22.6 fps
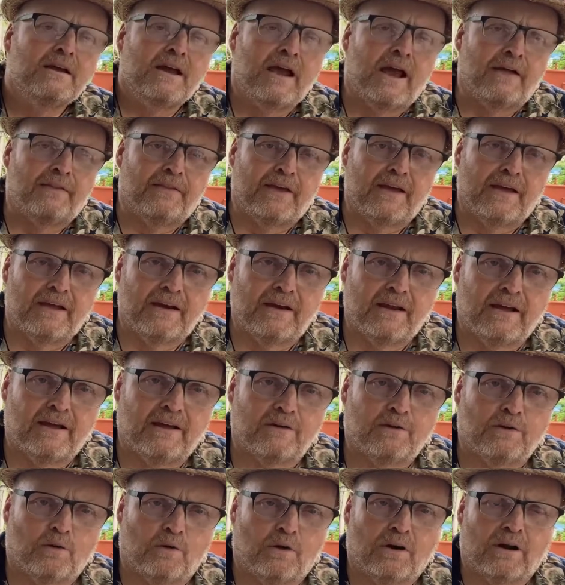And then uh,
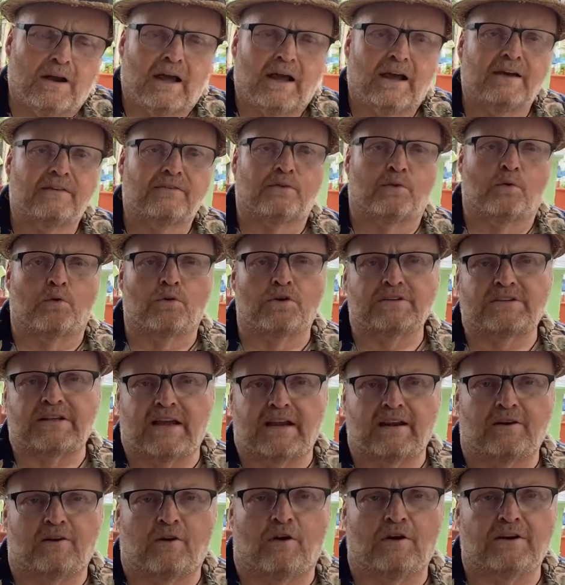Loriely, of course, had
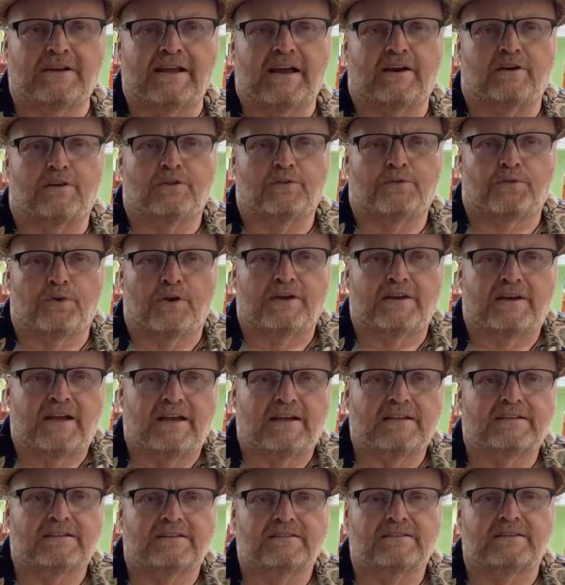to call down to the front
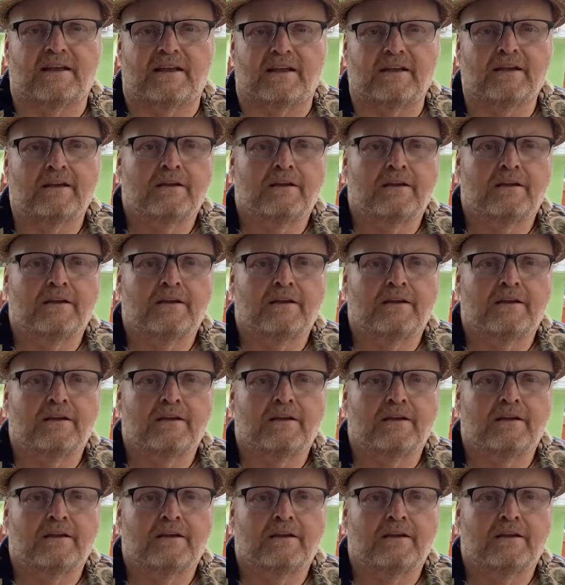desk and say,